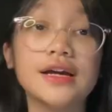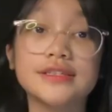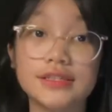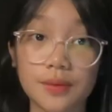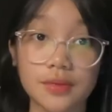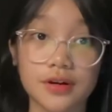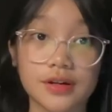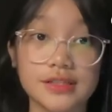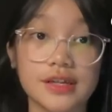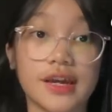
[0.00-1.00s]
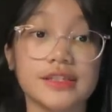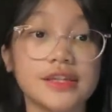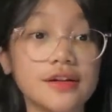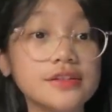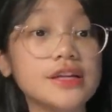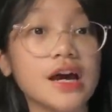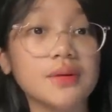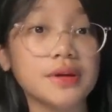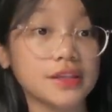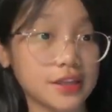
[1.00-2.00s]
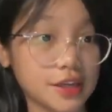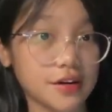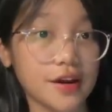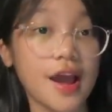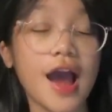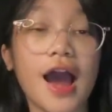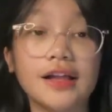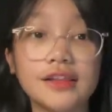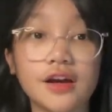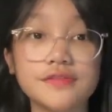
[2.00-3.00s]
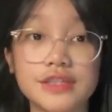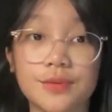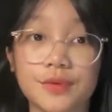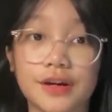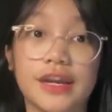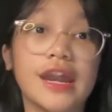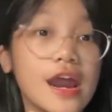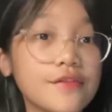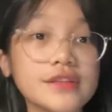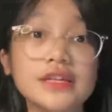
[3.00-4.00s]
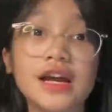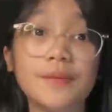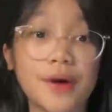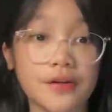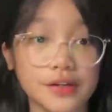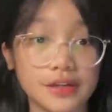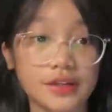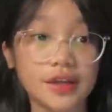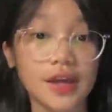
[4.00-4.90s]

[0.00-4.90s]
Summer is an ideal time in the year. I love summer and everything about it.